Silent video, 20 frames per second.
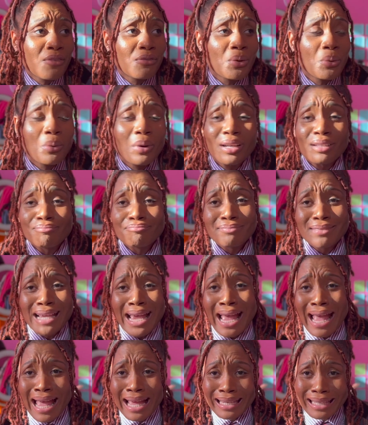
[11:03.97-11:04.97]
what,
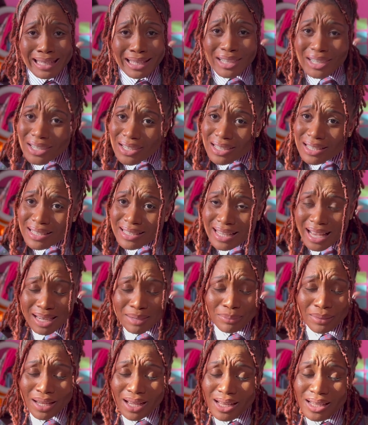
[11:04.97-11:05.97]
10 years? 10
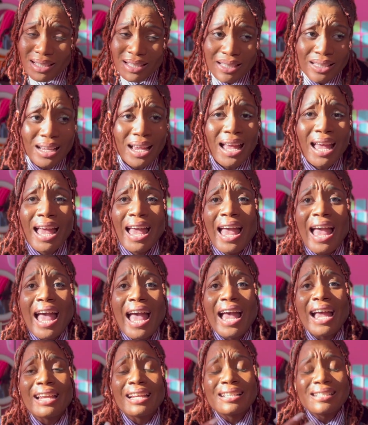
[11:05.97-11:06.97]
plus?
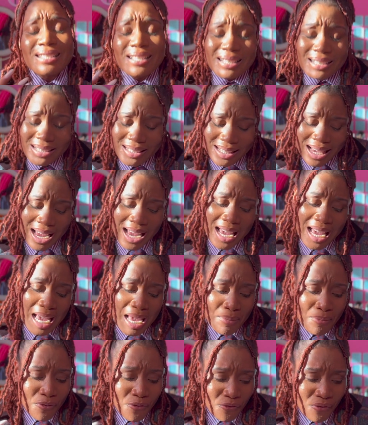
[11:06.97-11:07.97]
And it's the
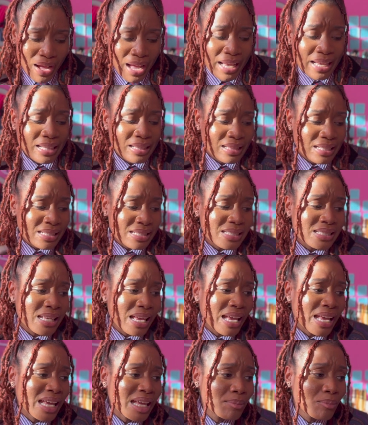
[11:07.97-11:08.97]
same fight, the
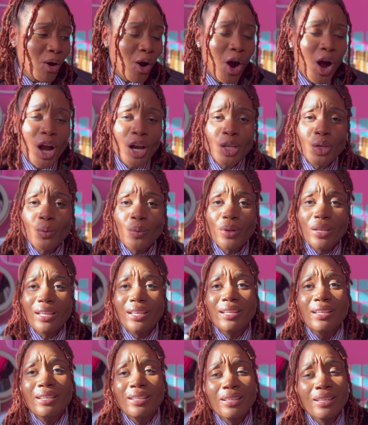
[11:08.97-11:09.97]
same
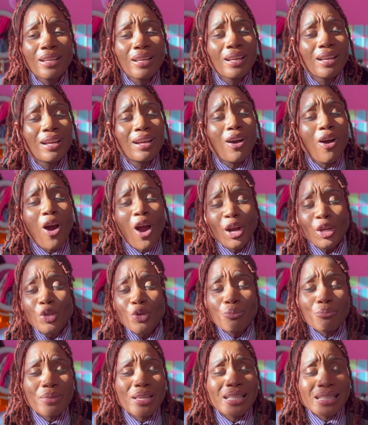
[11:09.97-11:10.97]
argument
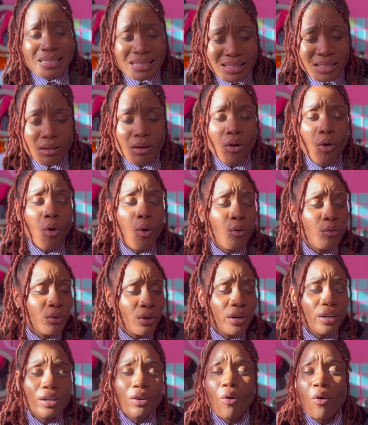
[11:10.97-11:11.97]

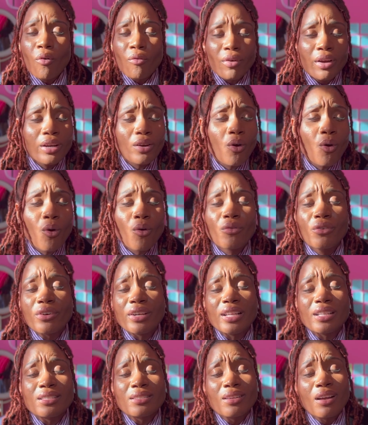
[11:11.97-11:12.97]
over and over and over.
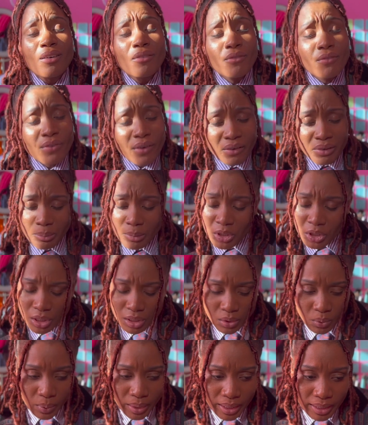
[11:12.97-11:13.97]
It's very much
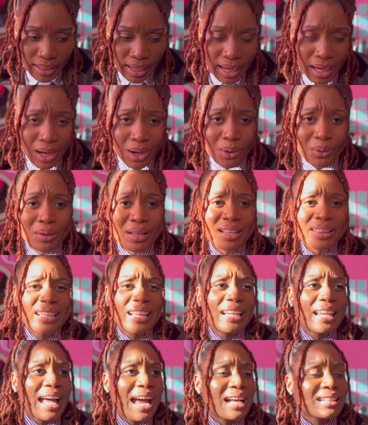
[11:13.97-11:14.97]
annoying now. The
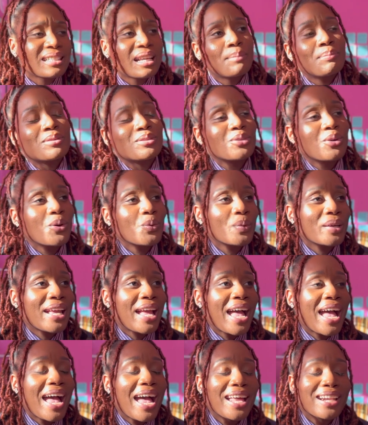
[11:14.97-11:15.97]
last episode we
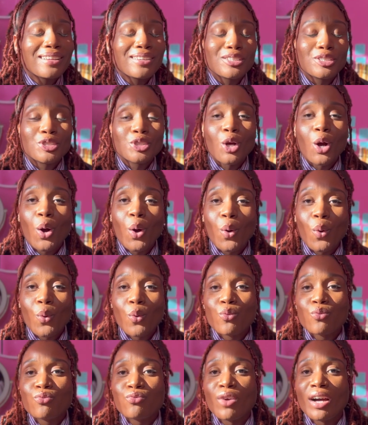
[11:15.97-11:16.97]
had
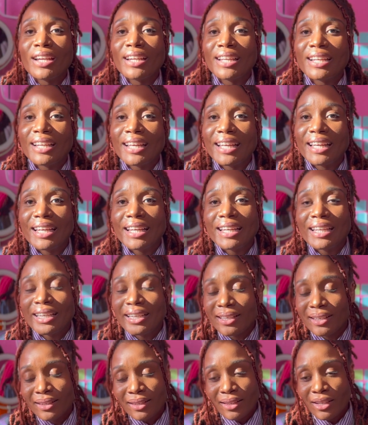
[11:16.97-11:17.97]
Joe
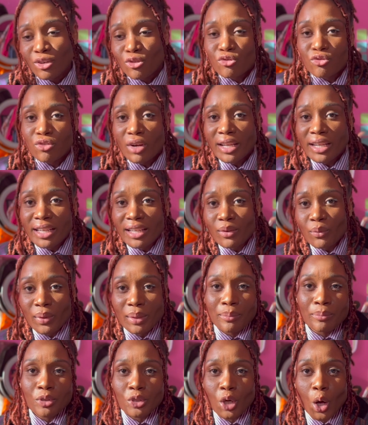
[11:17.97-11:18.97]
running
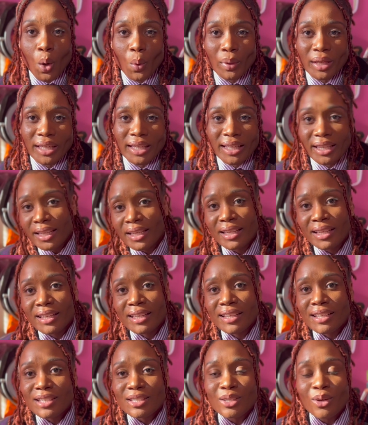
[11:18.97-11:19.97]
with Joey
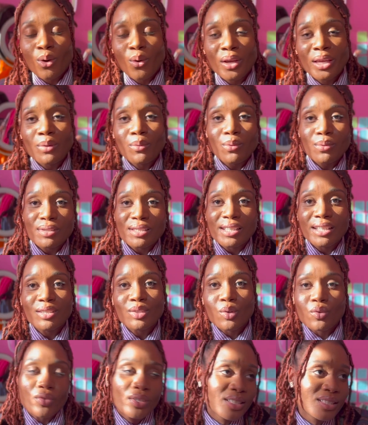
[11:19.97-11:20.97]
so he won't see
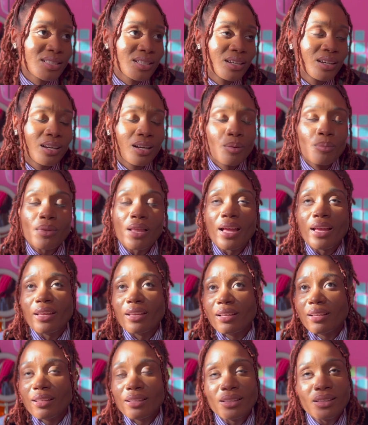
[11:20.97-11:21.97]
Teresa. I'm
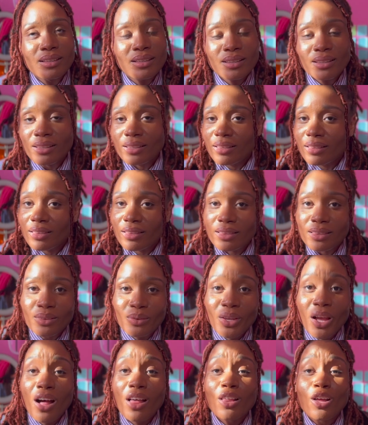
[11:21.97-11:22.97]
like,
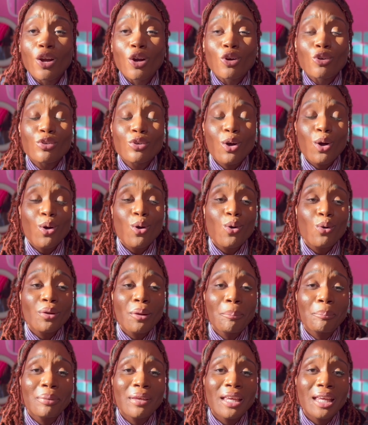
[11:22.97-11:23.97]
y'all are grown
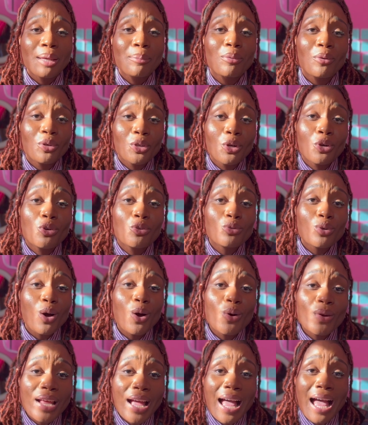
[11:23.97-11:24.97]
people. You're
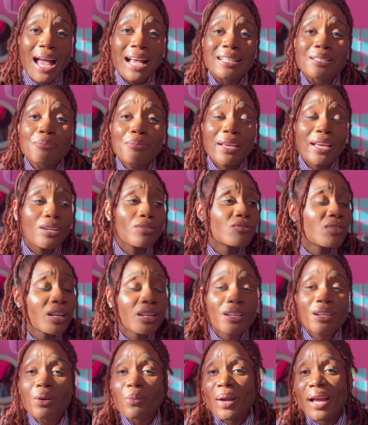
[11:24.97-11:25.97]
grown ass men
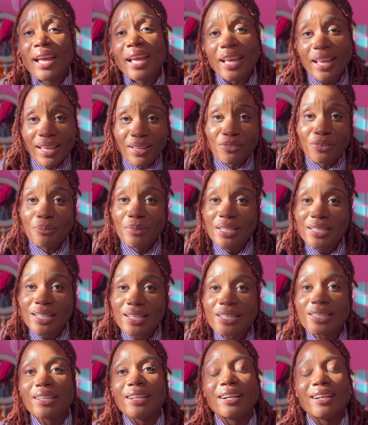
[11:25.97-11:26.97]
running away from your
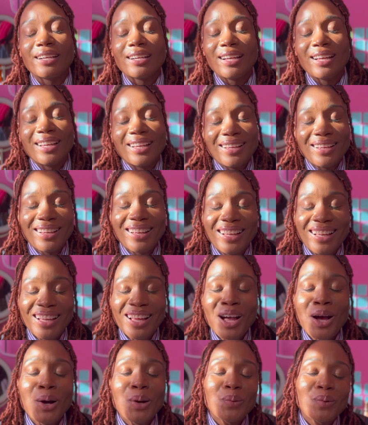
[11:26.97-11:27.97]
sister
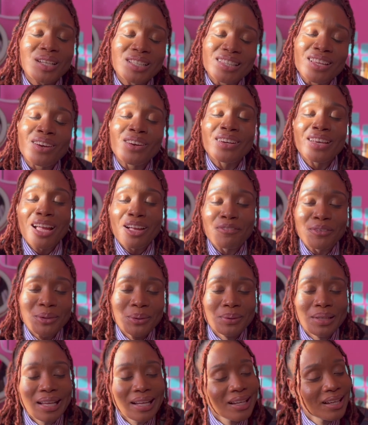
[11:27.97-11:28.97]
with her nephew.
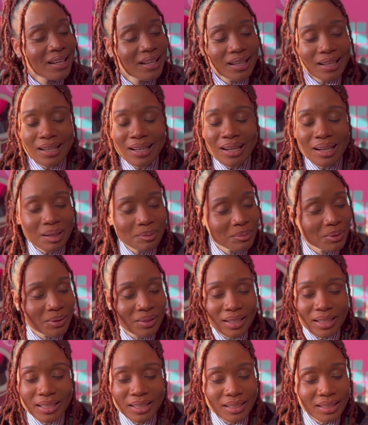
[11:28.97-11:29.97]
Like, come
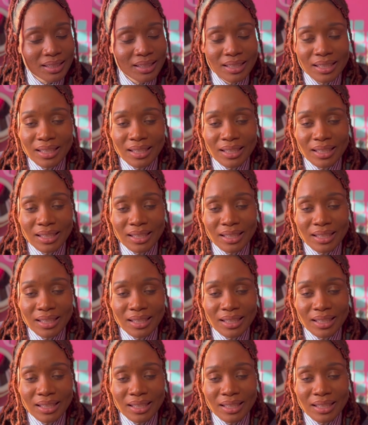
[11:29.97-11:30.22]
on.